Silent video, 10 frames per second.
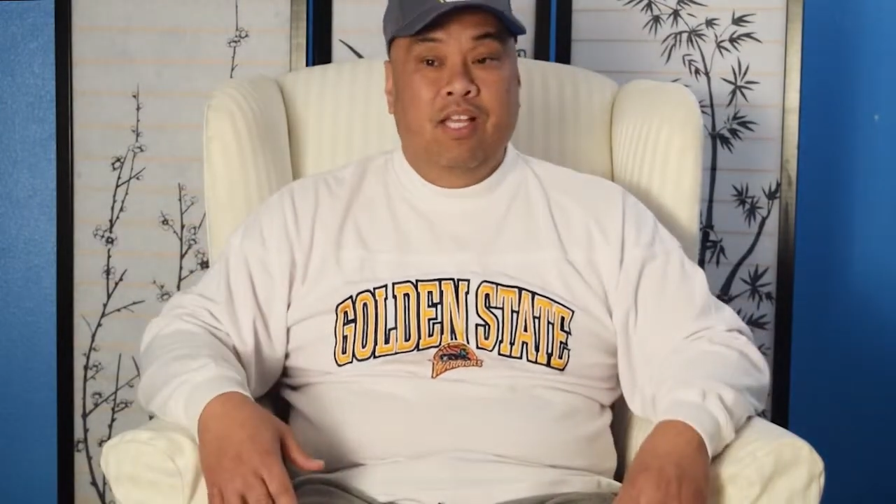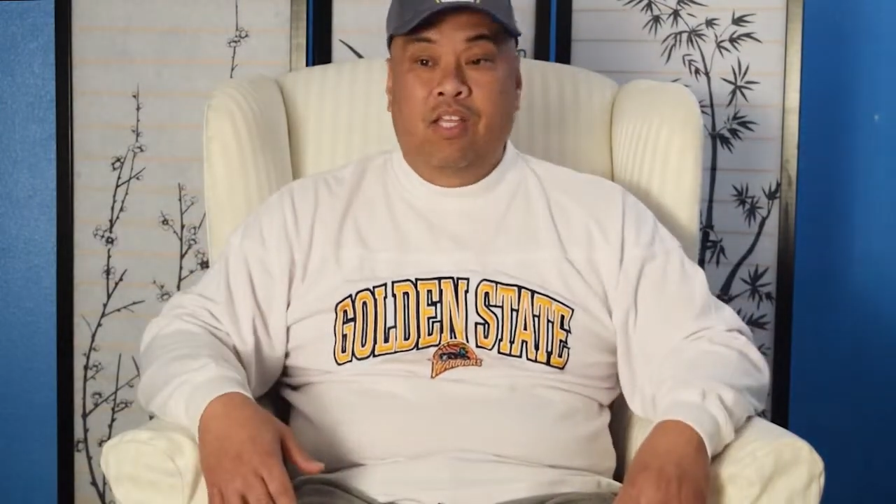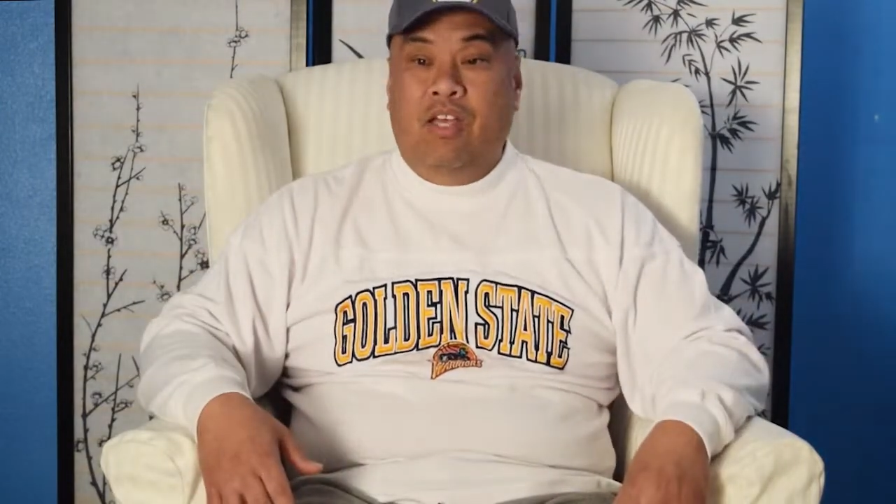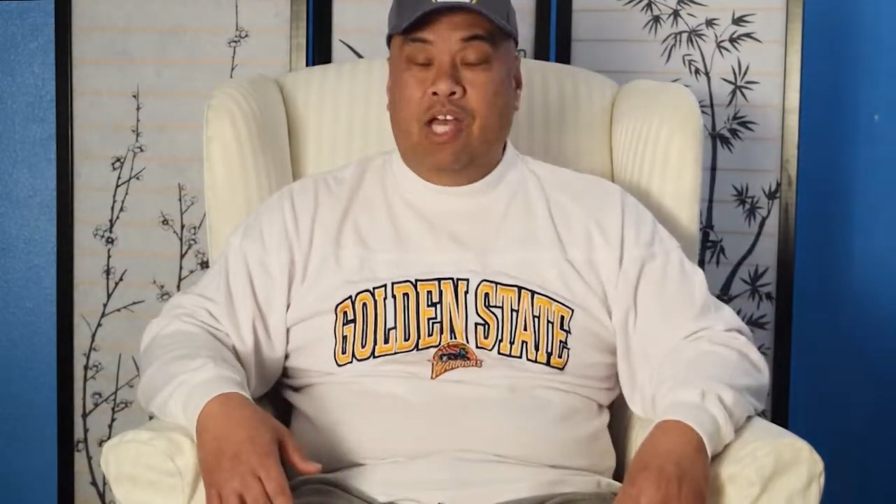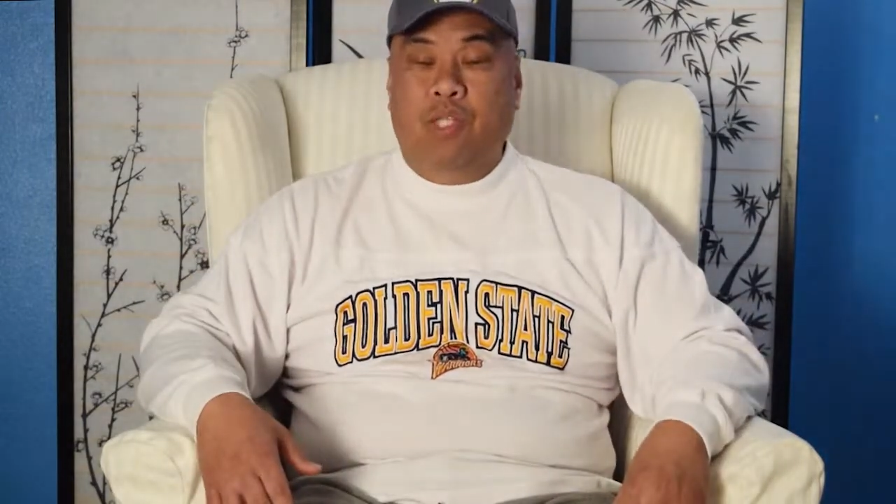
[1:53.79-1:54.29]

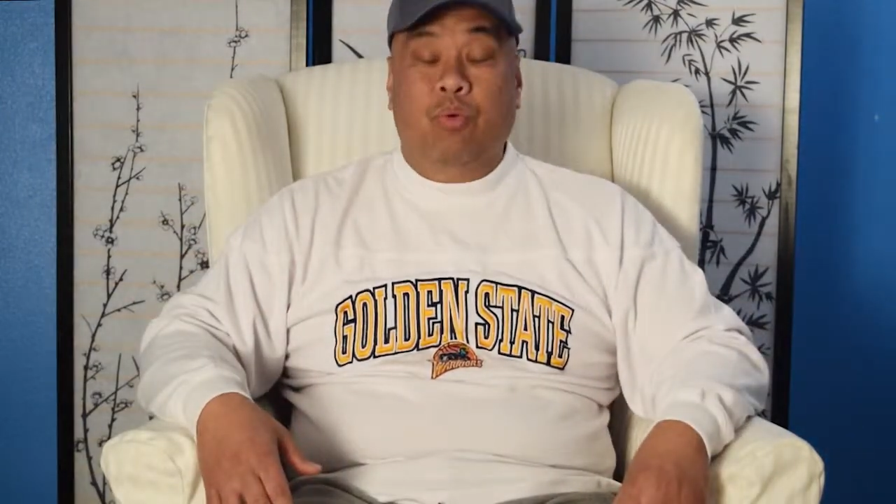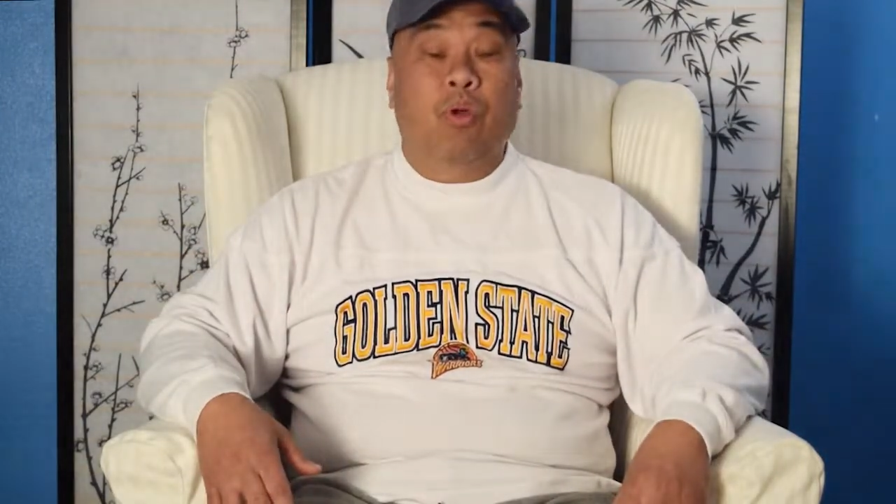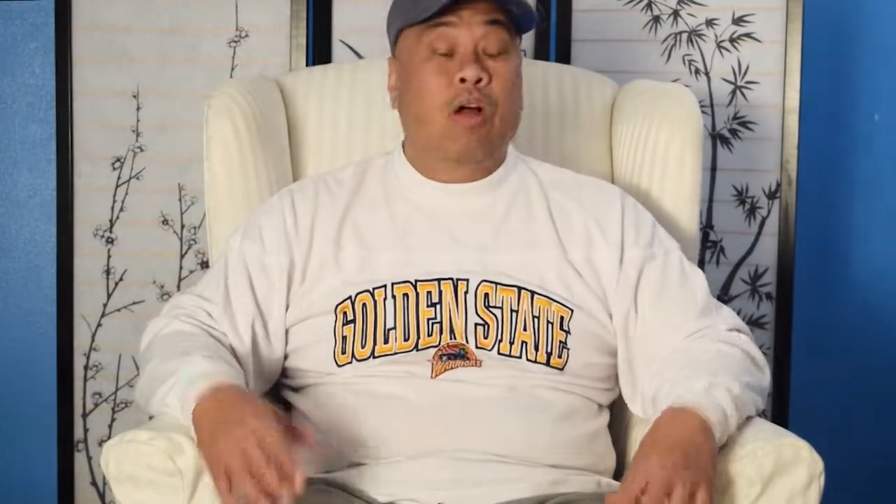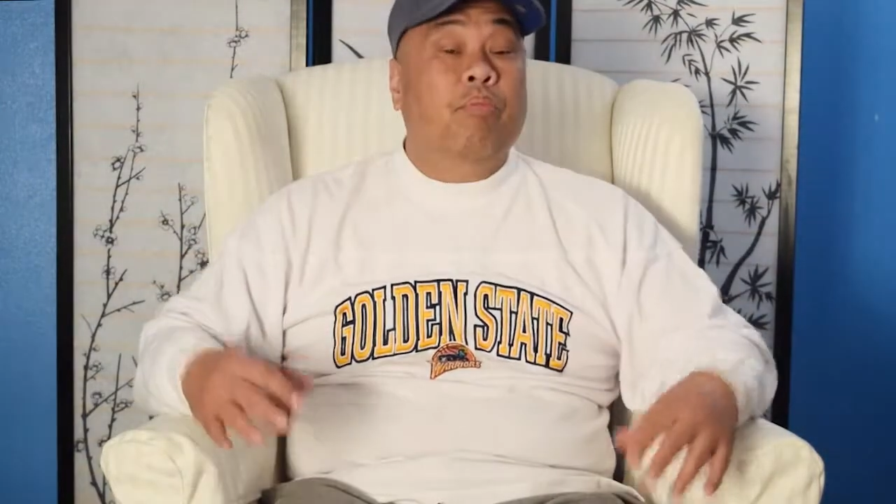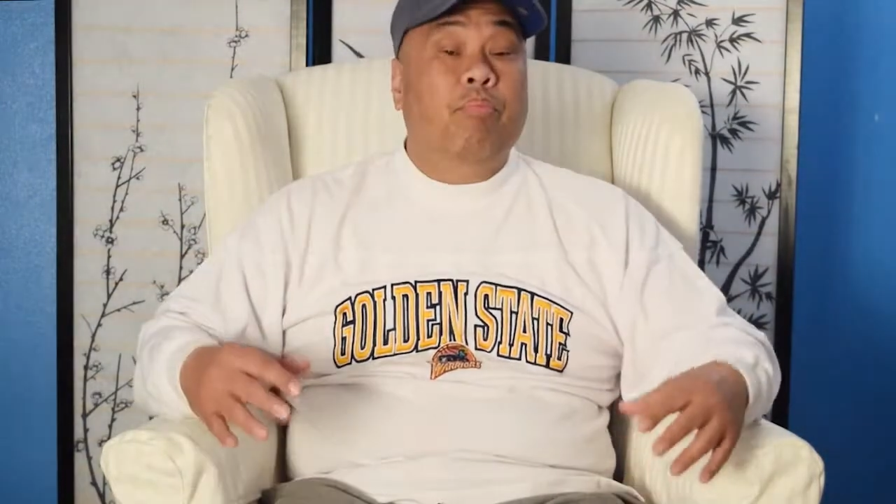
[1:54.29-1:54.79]
You guys were
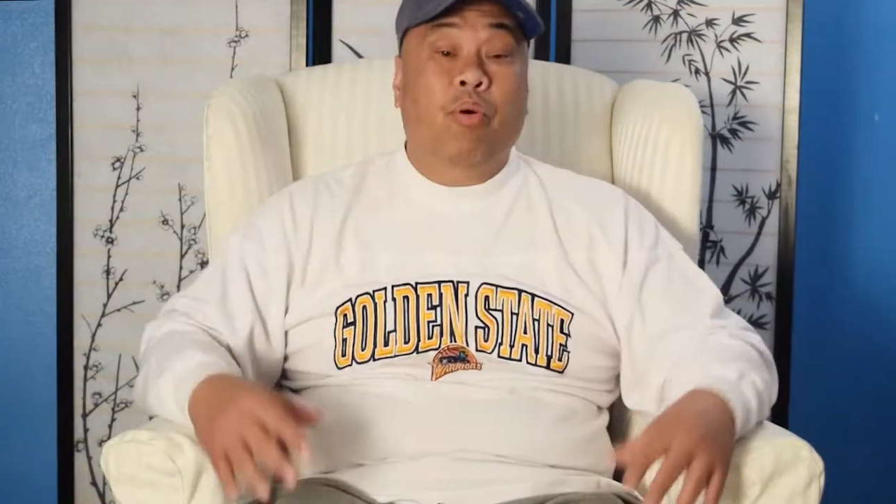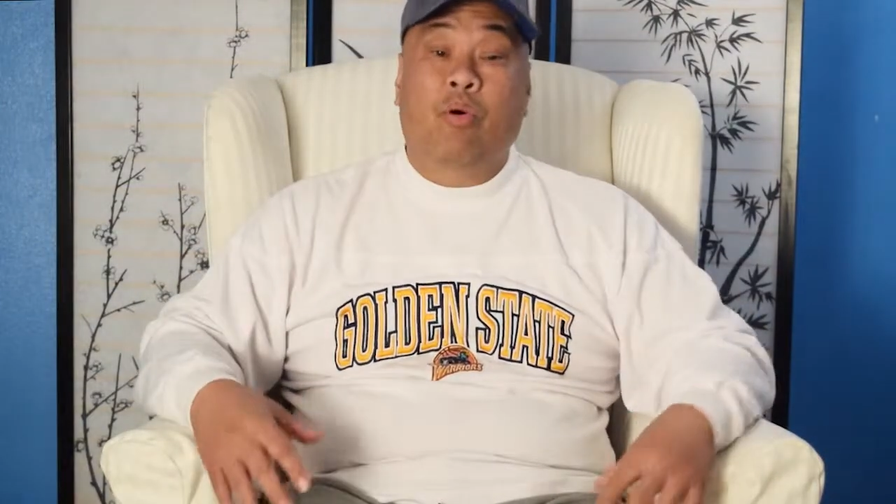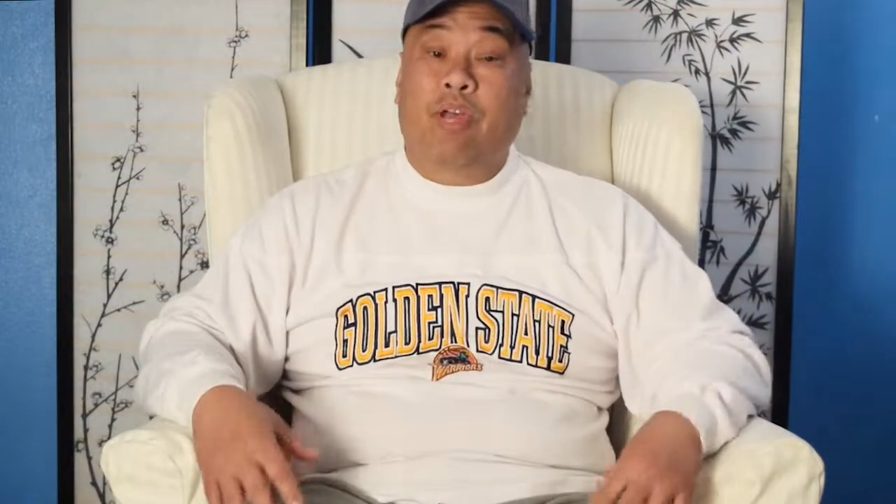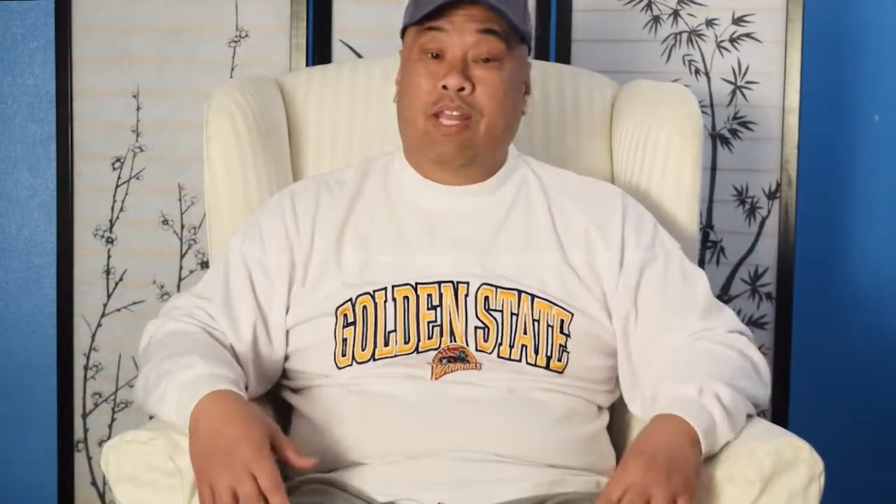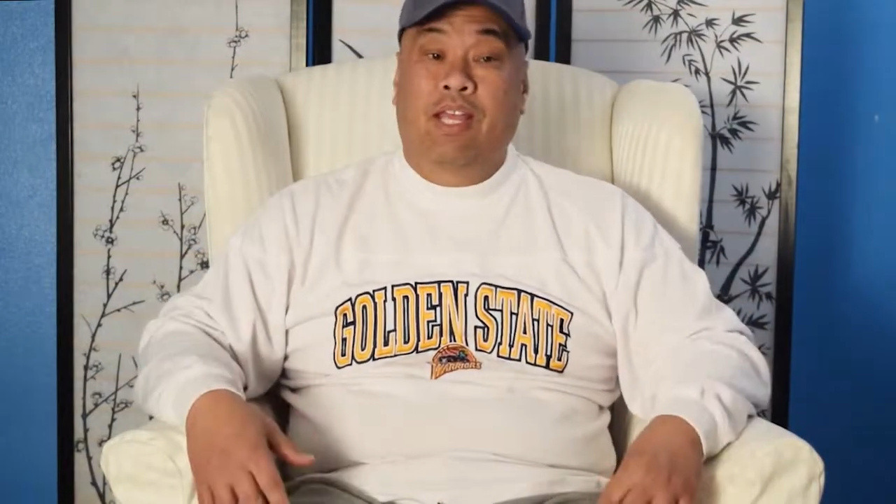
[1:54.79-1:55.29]
on
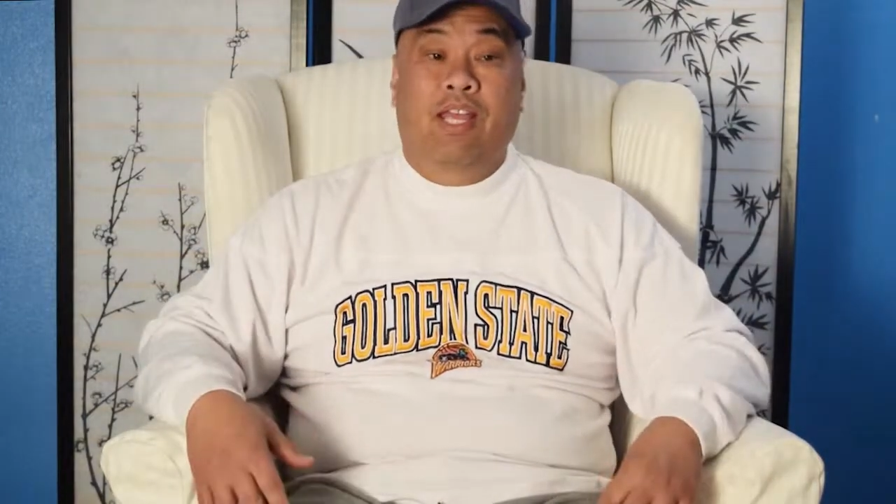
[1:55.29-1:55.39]
point,